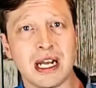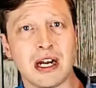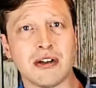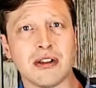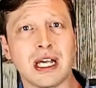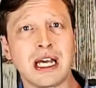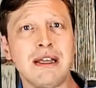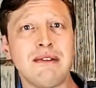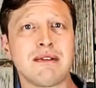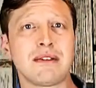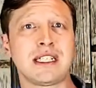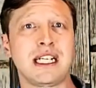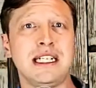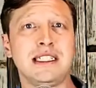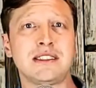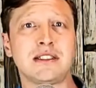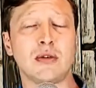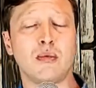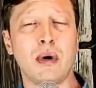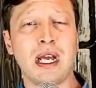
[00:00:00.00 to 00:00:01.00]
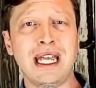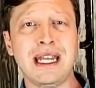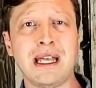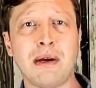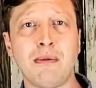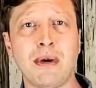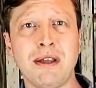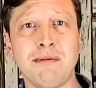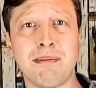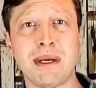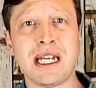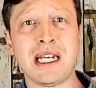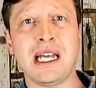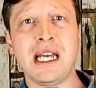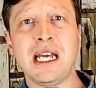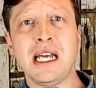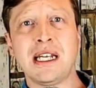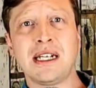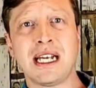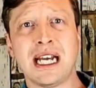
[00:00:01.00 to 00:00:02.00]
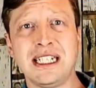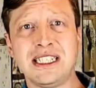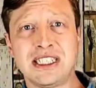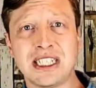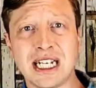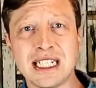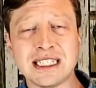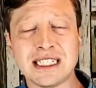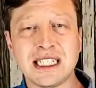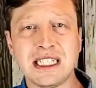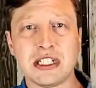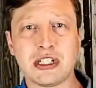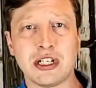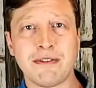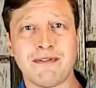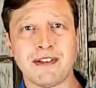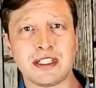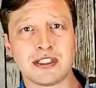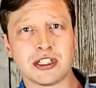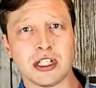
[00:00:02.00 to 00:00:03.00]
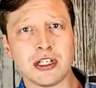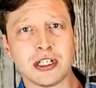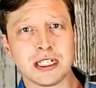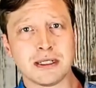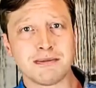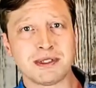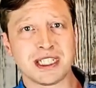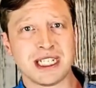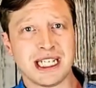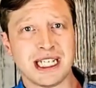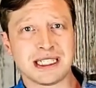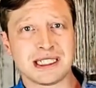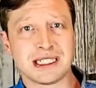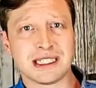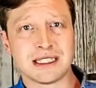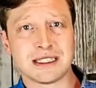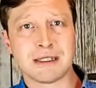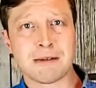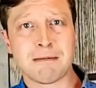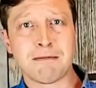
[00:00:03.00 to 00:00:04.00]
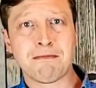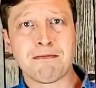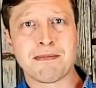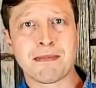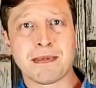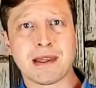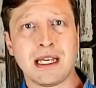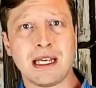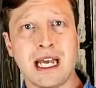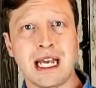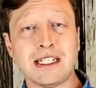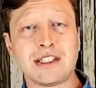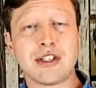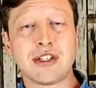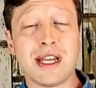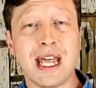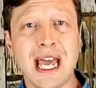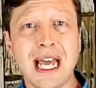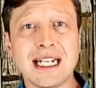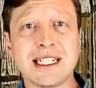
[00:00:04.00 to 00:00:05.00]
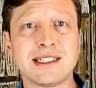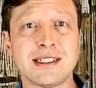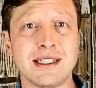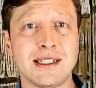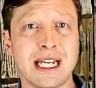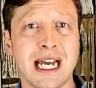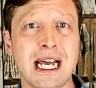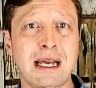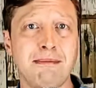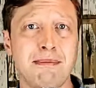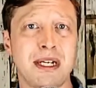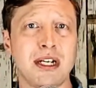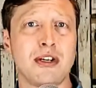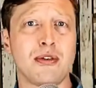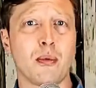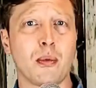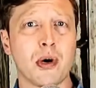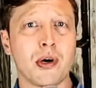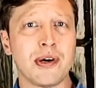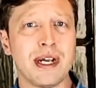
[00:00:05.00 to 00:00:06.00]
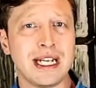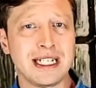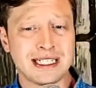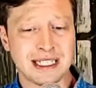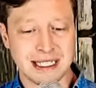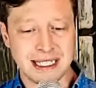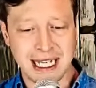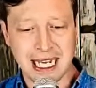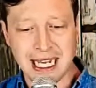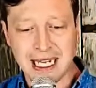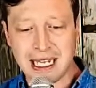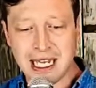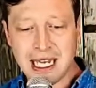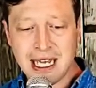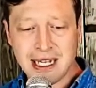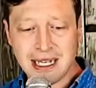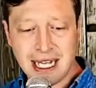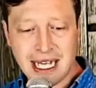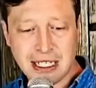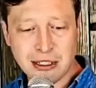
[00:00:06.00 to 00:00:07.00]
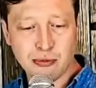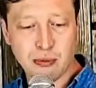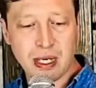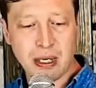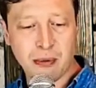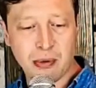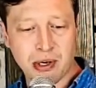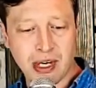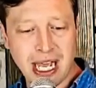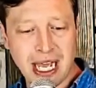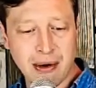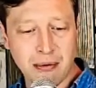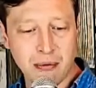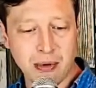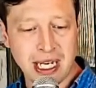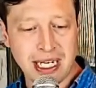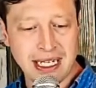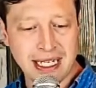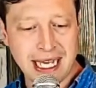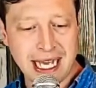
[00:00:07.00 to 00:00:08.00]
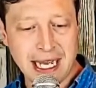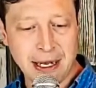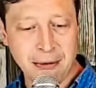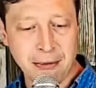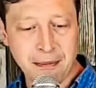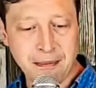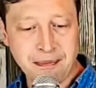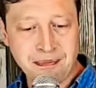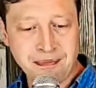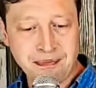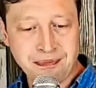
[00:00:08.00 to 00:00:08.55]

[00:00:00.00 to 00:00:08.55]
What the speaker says: our life, change the way that we've been digesting different circumstances. And so that's the time period we're in today. That's where we're at right now.